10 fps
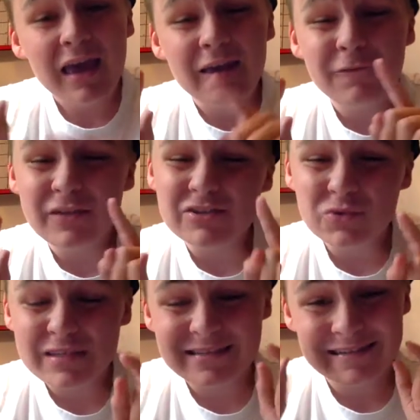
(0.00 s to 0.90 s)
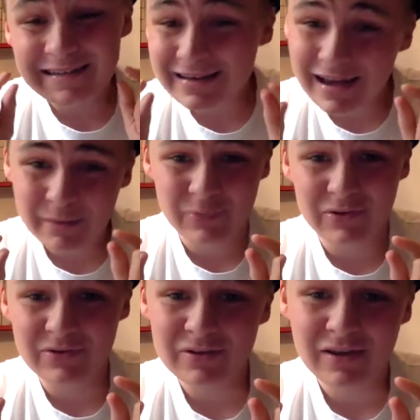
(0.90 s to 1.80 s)
if this twist didn't
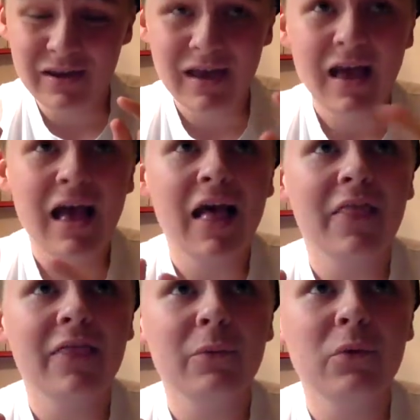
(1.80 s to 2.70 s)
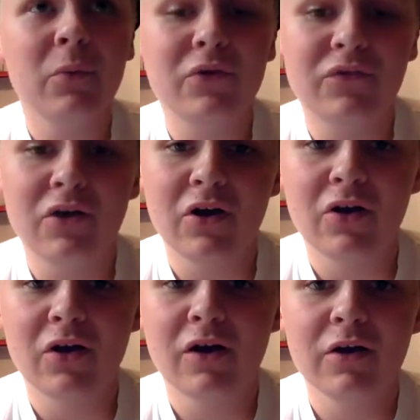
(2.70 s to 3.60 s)
happen, then we would have got
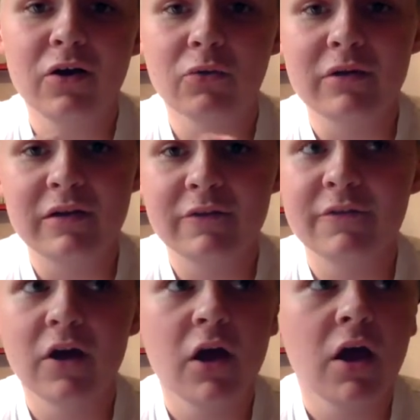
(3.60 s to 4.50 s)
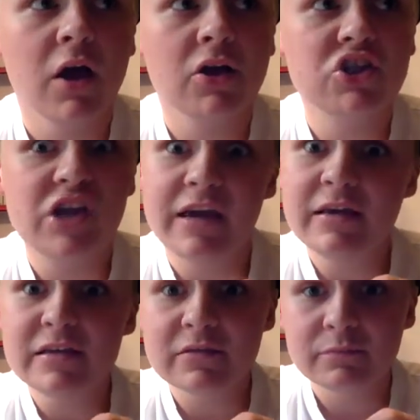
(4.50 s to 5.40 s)
rid of
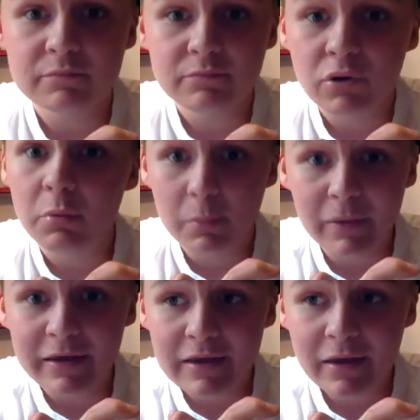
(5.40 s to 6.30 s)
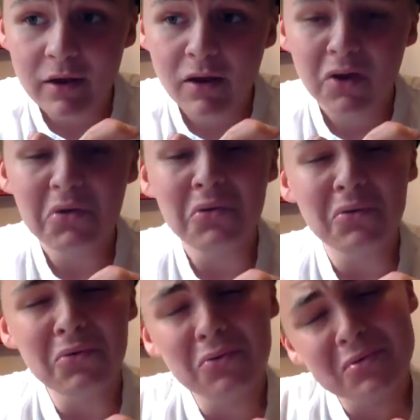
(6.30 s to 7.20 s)
Jade, probably.
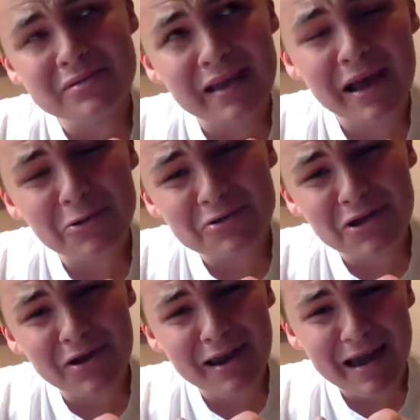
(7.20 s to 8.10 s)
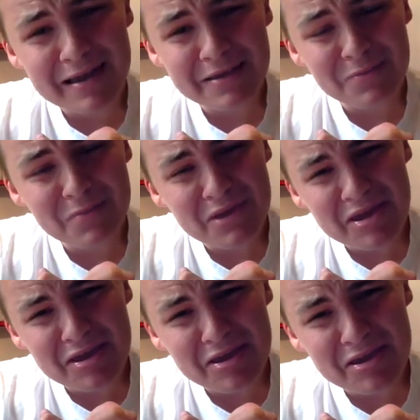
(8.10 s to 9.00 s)
Oh, is the house not like
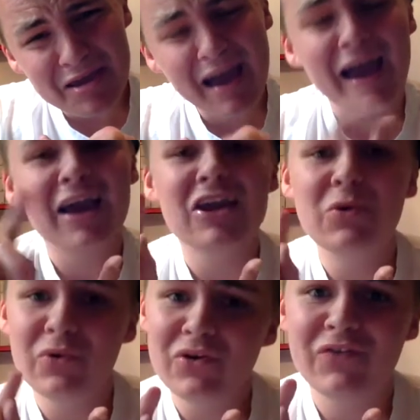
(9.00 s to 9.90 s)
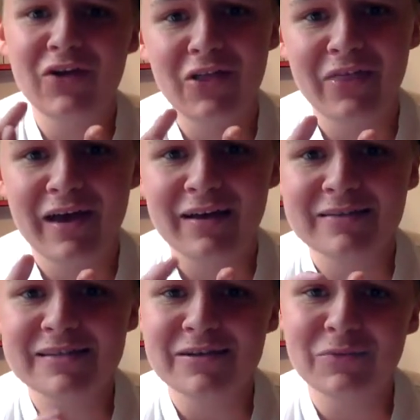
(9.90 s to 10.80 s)
me? You wouldn't have got
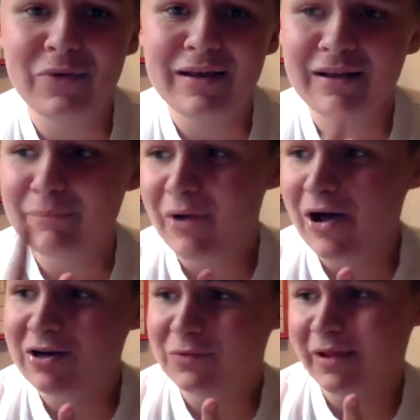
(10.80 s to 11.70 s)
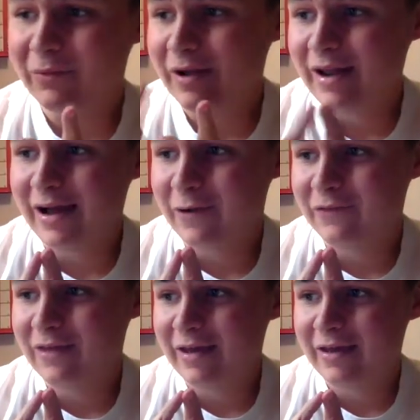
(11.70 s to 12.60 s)
that when Mark went out of
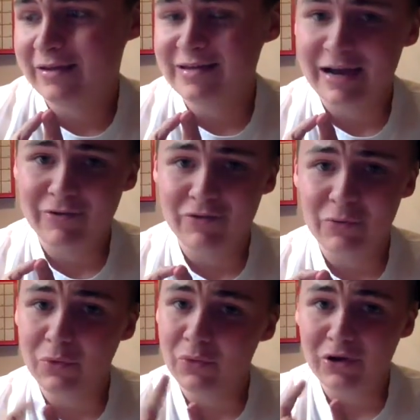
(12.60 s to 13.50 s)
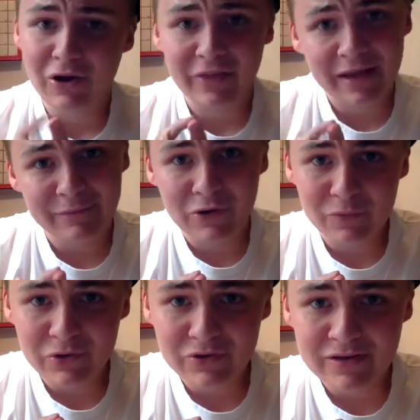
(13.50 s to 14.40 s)
the diary room. You wouldn't have got that
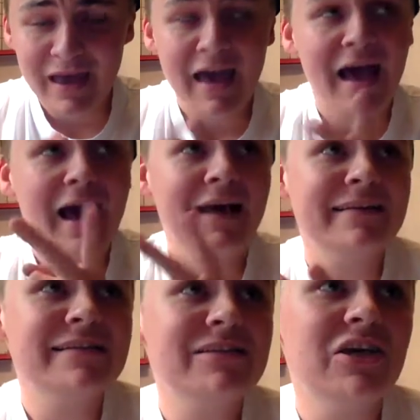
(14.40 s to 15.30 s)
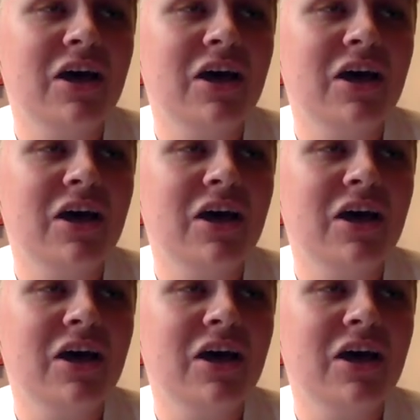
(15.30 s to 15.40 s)
moment. And